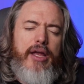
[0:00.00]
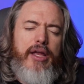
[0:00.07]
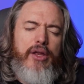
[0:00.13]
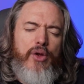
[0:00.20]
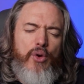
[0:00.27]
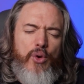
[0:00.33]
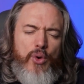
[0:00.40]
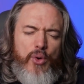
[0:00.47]

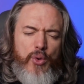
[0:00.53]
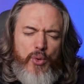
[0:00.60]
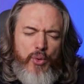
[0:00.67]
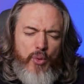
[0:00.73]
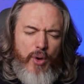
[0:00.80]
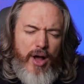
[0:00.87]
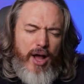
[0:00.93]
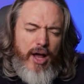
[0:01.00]
Oh,
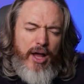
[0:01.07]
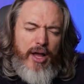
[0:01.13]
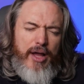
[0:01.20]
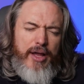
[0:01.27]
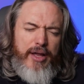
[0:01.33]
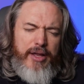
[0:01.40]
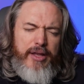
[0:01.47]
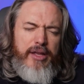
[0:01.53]

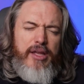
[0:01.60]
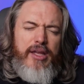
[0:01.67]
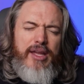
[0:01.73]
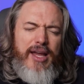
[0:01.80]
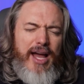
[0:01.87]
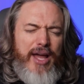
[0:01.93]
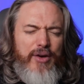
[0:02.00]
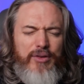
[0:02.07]
why?
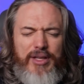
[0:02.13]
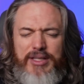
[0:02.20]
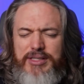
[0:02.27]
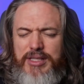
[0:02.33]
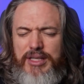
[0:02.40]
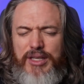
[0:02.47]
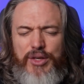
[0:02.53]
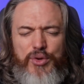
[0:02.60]
I don't like
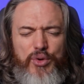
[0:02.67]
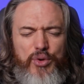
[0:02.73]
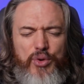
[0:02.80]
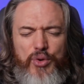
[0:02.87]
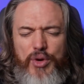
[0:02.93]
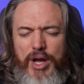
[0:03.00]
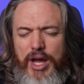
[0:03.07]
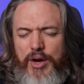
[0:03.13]
seeing
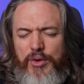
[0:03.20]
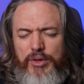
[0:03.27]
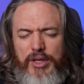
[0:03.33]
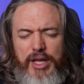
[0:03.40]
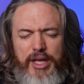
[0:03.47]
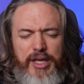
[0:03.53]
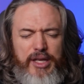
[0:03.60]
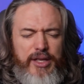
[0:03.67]
Nkunku. I don't
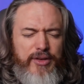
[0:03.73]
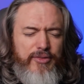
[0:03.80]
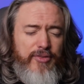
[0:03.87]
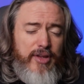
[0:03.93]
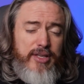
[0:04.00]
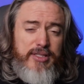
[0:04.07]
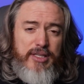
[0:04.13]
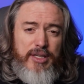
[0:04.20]
like his
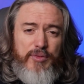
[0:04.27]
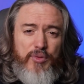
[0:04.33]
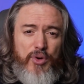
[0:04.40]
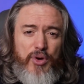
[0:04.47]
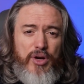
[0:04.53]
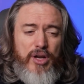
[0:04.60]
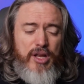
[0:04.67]
face anymore.